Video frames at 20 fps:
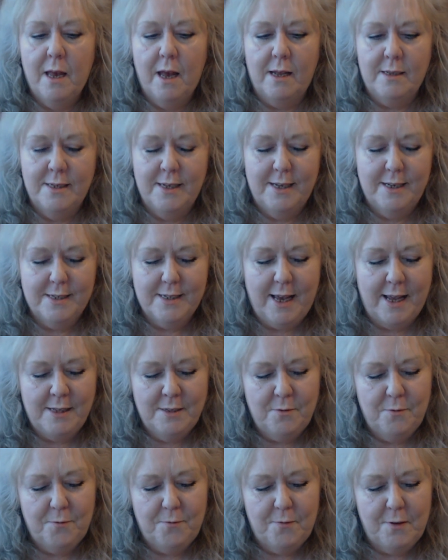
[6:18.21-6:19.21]
and it, it
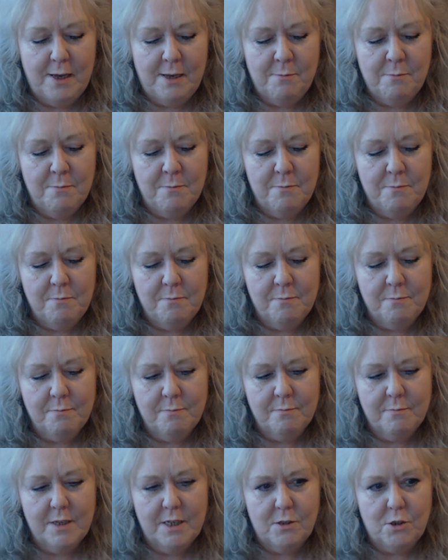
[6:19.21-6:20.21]
kind of um,
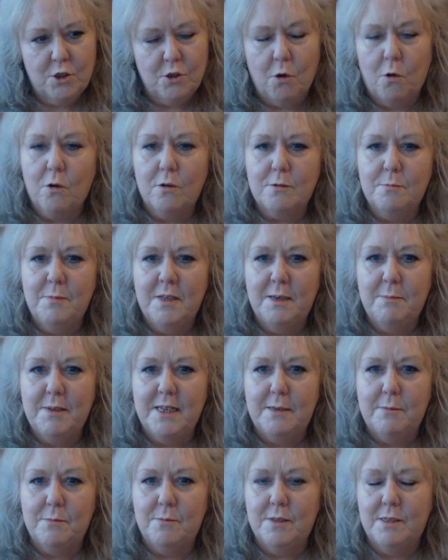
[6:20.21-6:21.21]
it shocked me a
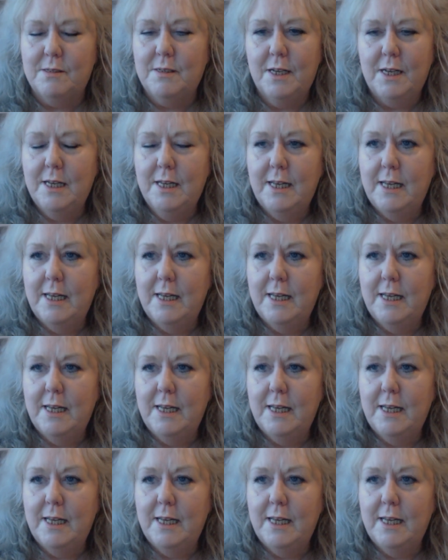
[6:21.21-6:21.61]
bit.